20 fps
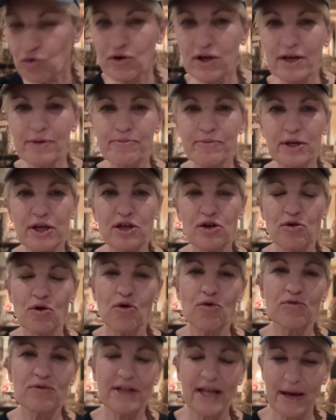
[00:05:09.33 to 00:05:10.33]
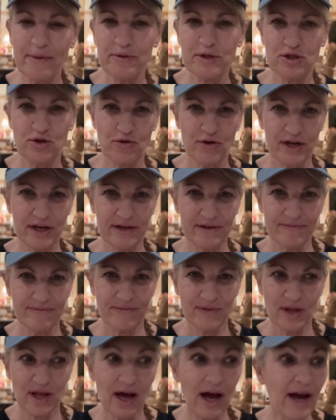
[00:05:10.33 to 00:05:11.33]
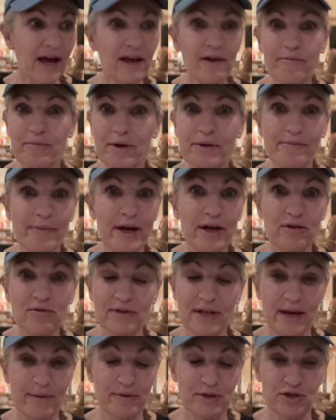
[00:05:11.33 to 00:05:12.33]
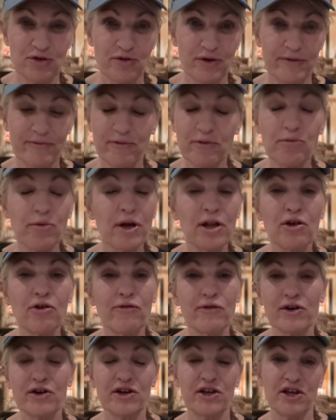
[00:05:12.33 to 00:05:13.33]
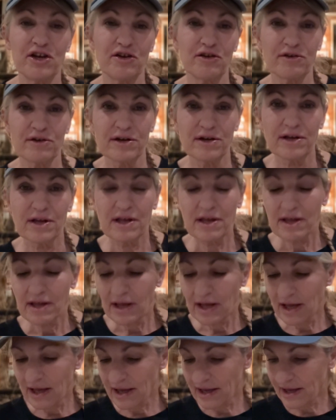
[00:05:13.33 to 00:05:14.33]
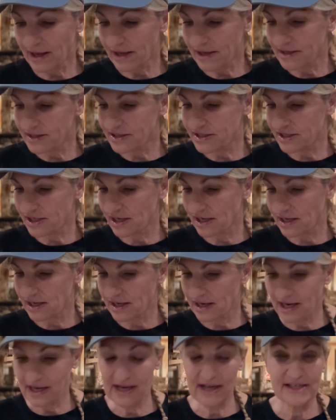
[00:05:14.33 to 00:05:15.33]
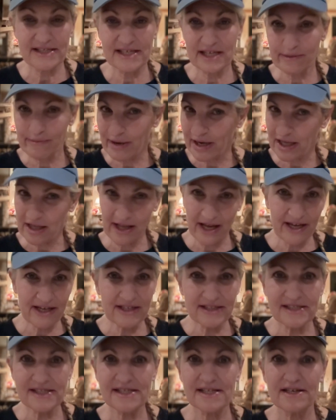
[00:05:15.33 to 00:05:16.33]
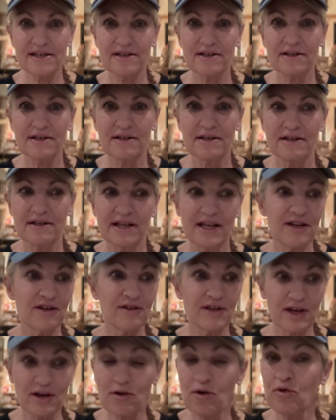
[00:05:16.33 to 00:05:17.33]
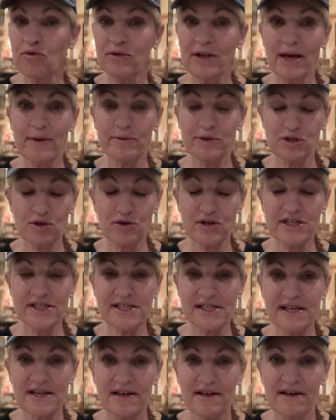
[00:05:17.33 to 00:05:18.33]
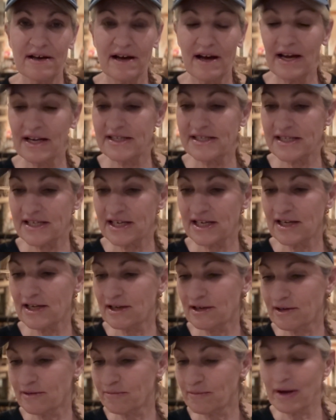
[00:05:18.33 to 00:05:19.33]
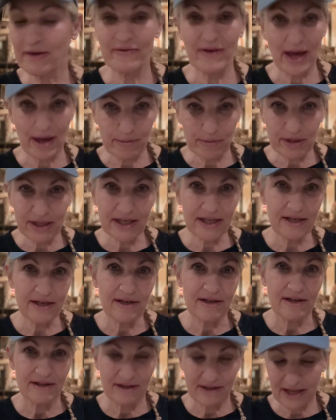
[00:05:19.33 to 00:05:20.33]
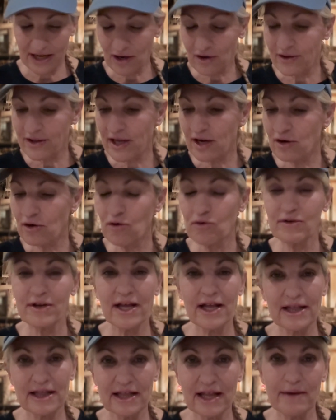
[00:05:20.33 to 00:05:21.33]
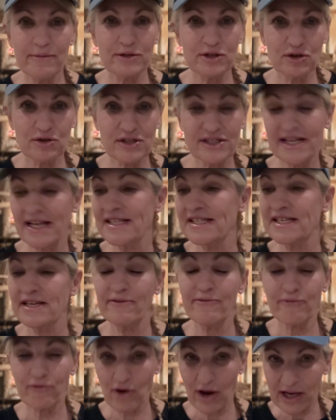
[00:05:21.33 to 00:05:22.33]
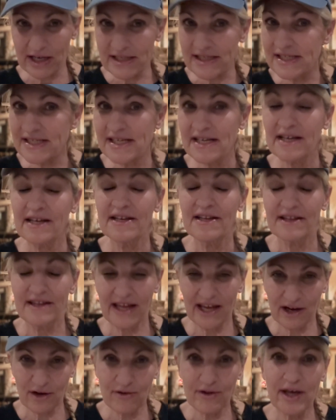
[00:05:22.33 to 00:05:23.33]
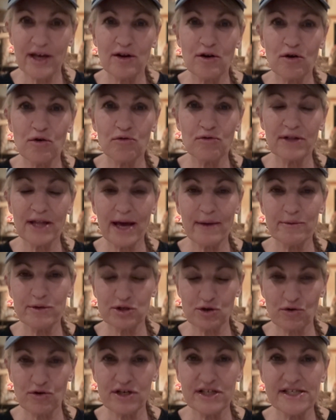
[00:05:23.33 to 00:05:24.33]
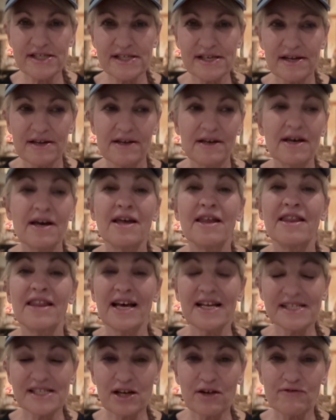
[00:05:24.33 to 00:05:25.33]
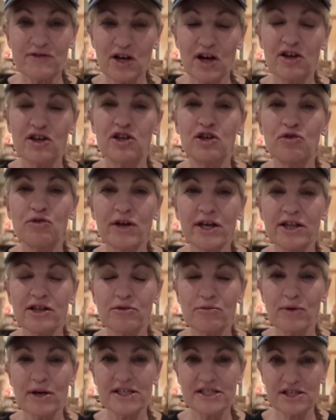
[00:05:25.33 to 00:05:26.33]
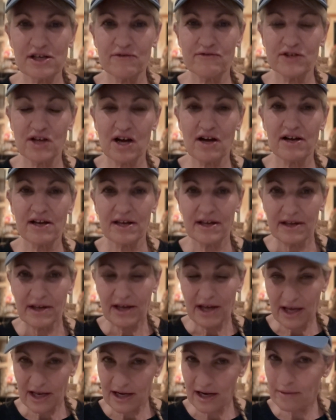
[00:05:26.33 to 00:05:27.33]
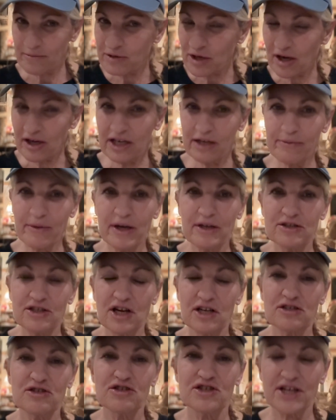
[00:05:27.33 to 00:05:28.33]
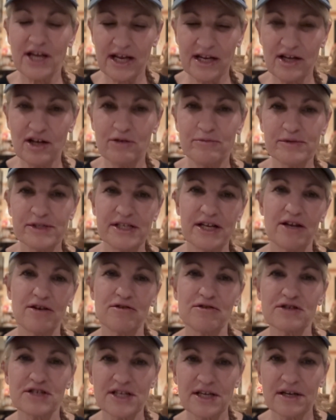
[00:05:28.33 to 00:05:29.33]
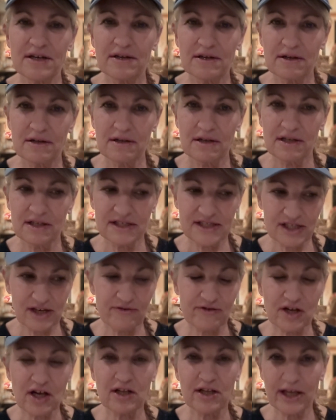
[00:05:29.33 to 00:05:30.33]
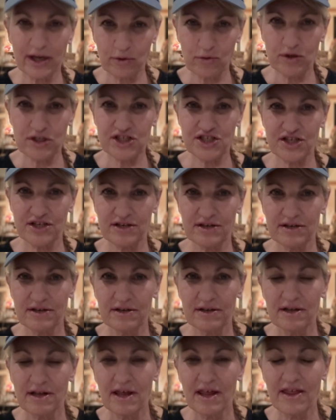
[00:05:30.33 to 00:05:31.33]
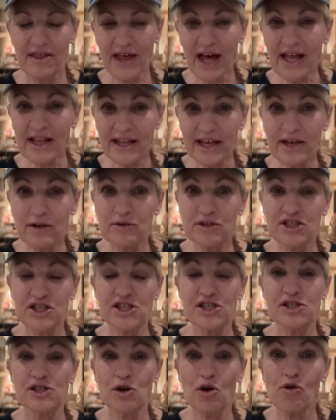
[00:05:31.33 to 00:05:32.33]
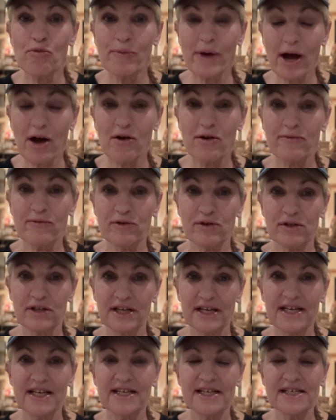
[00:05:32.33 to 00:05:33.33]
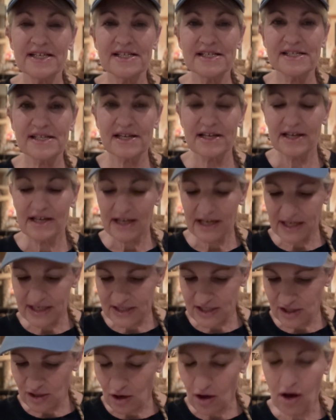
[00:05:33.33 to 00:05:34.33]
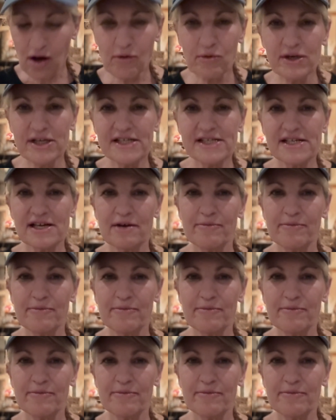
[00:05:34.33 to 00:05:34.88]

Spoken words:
can be your own laboratory. I have been my own laboratory for well over a year. And I see my clients that are their own laboratories. I see my family, they are their own laboratories. I see friends, they are their own laboratories. That self-talk, you get the right self-talk. And I'm talking about Dr. Shad Helmstedter's self-talk language. That language is so powerful. It's always